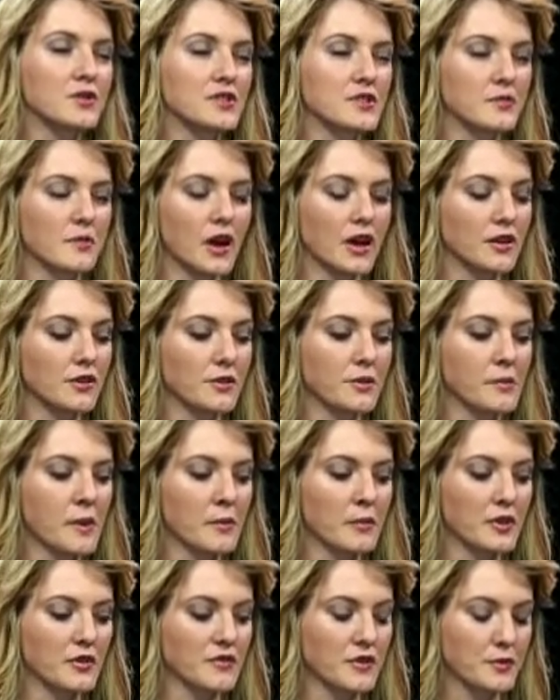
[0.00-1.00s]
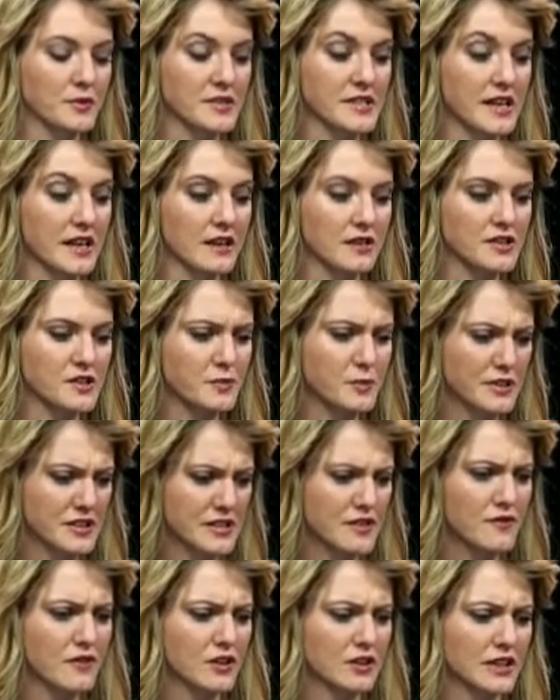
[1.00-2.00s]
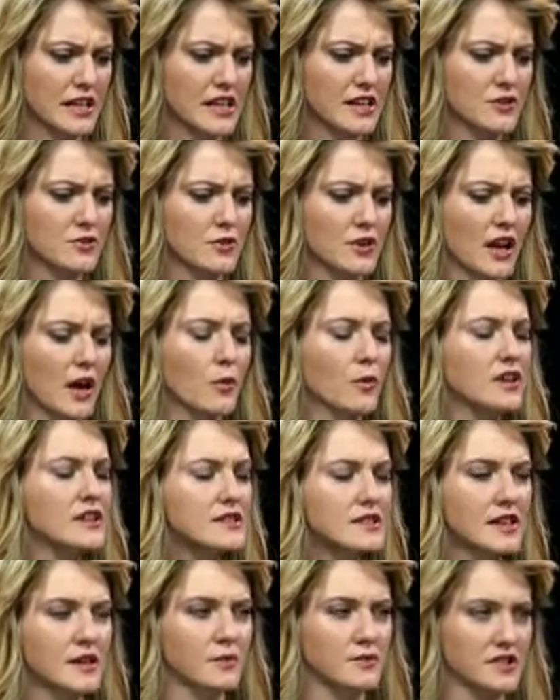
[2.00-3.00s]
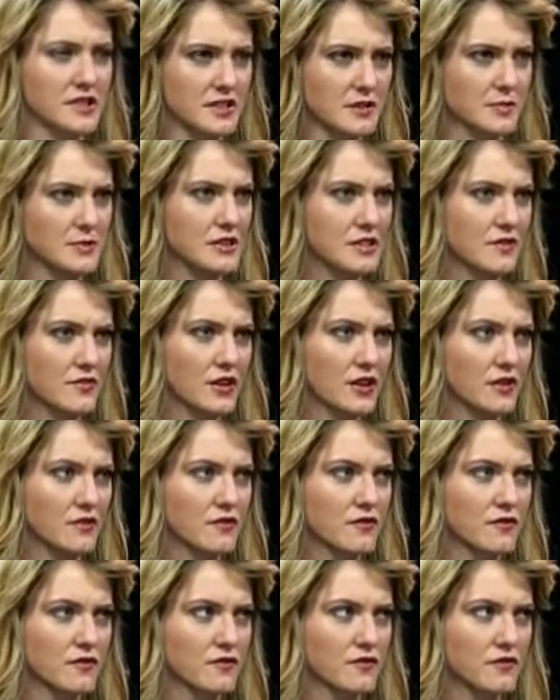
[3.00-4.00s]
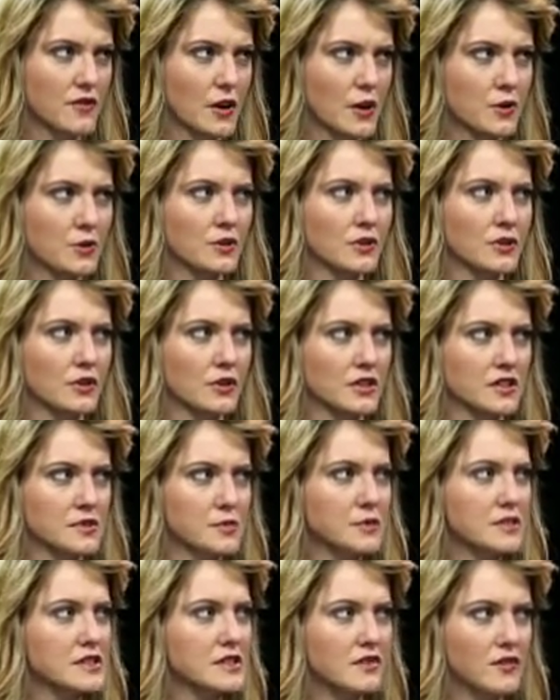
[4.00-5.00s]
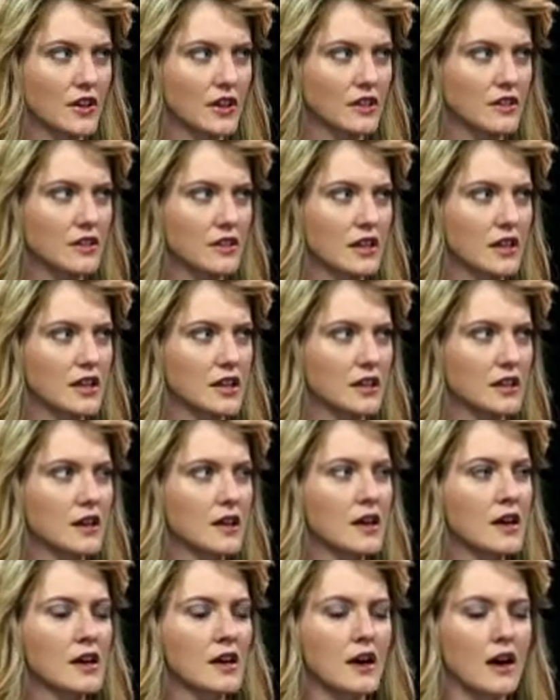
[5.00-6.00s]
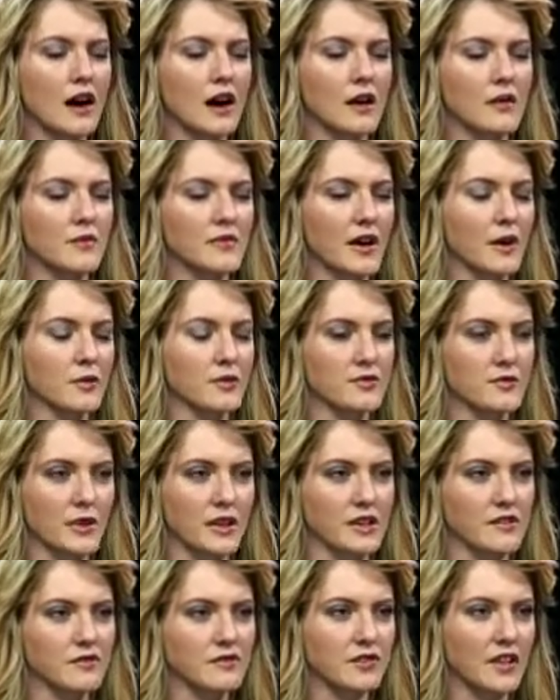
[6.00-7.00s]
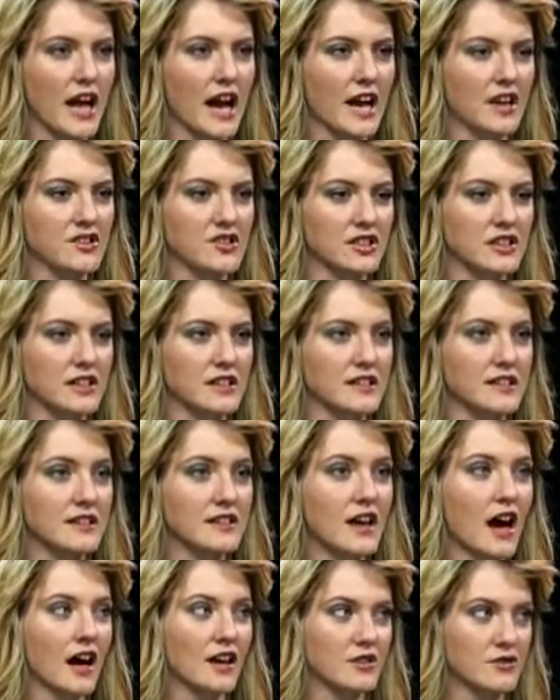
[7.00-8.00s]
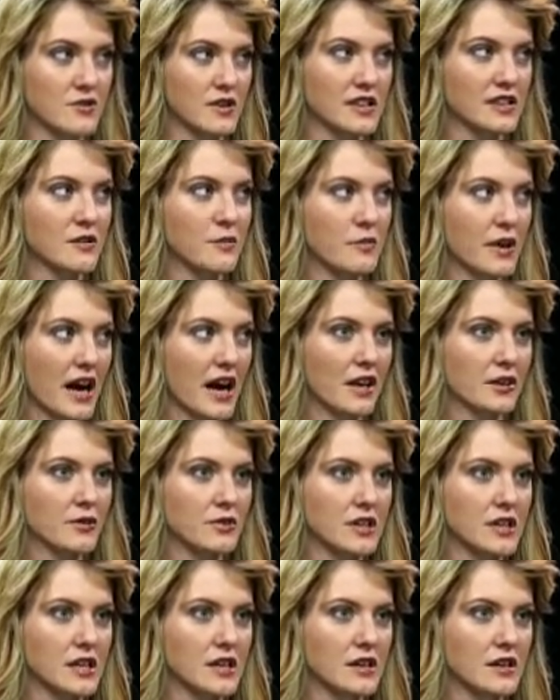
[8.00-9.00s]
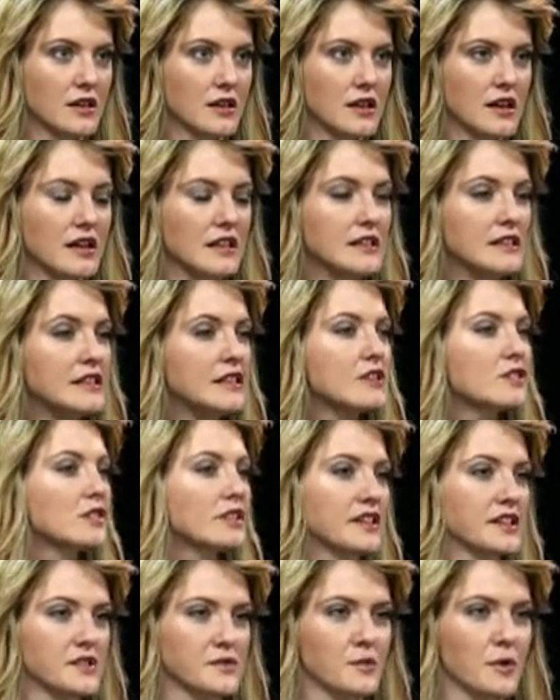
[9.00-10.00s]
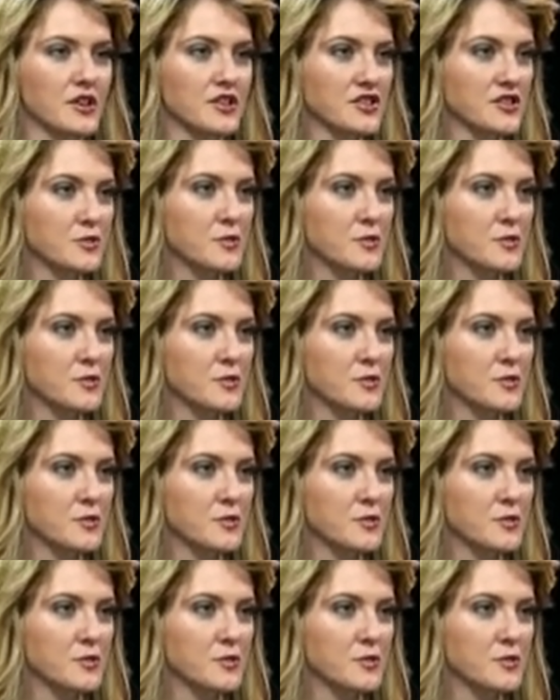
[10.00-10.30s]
of course I'm not going to remember if it was specifically Android. I want to say it was a specific phone or a specific thing that was running Flash, and it did not drain the battery nearly as